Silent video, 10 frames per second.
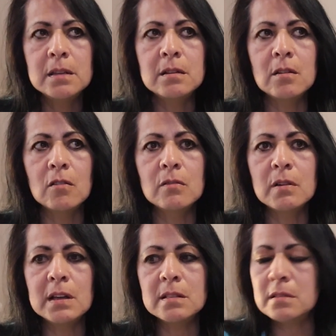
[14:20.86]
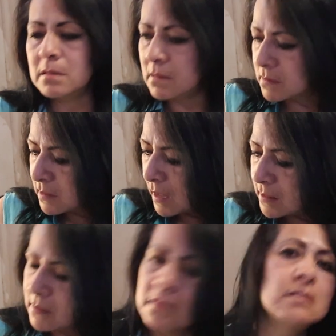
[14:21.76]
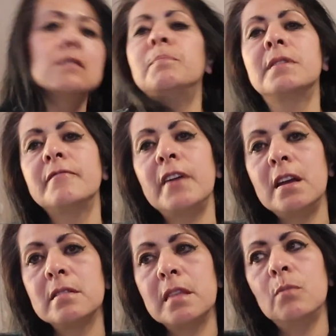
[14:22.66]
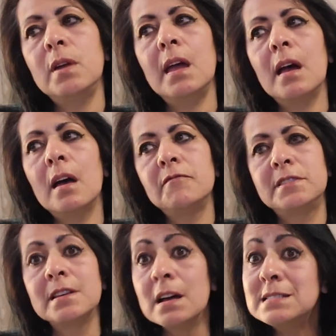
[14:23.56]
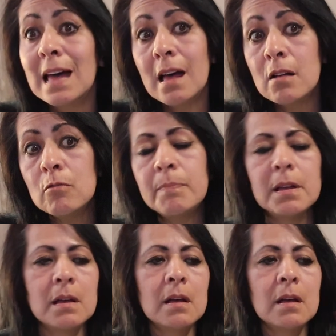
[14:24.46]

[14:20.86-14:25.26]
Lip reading: the little bit of air that we have does help.